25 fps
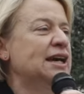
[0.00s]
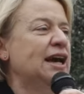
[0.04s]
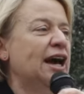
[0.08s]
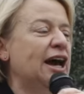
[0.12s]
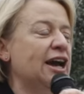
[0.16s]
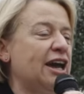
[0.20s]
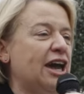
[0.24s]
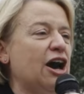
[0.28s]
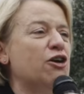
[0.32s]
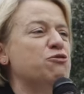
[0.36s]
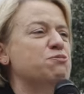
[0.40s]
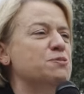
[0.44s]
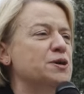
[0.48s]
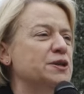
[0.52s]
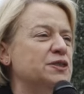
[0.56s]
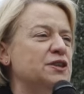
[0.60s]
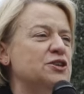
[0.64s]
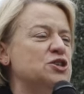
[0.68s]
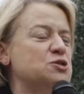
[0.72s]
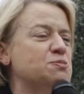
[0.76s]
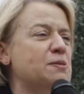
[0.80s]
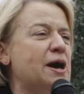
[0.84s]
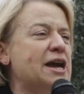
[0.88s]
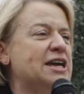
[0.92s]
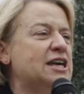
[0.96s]
a government
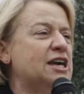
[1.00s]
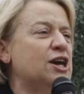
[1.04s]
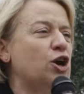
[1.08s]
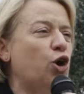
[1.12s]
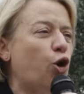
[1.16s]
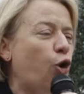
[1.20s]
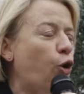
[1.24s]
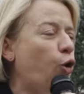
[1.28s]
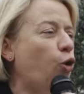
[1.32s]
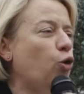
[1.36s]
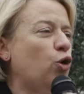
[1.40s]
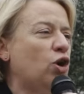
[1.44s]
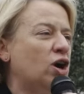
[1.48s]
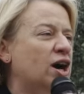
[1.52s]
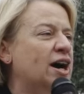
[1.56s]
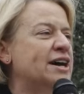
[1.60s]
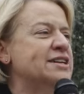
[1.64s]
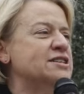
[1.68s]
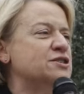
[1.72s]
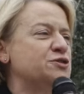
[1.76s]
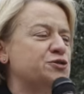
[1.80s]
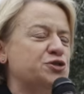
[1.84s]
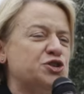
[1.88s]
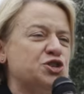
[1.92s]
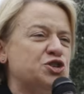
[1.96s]
that's making all
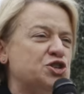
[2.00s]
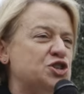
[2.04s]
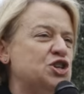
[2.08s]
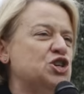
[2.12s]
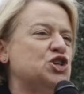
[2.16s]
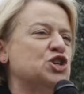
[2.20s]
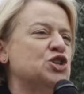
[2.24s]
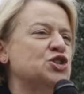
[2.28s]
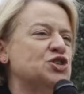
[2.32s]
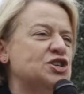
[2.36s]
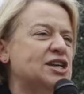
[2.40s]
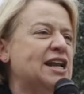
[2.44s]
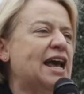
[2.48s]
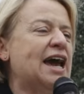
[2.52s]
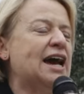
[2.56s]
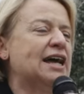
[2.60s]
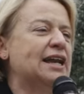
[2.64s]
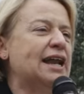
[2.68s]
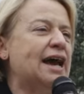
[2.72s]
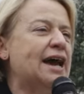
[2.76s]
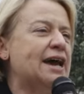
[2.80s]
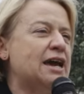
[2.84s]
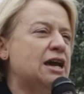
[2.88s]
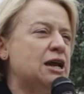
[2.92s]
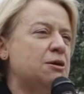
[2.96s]
kinds of decisions in our
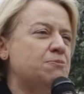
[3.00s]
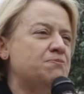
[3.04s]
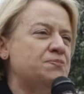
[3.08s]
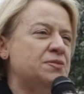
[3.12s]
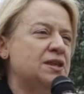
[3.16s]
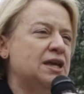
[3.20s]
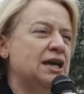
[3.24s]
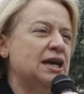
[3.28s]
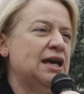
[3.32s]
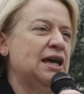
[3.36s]
name.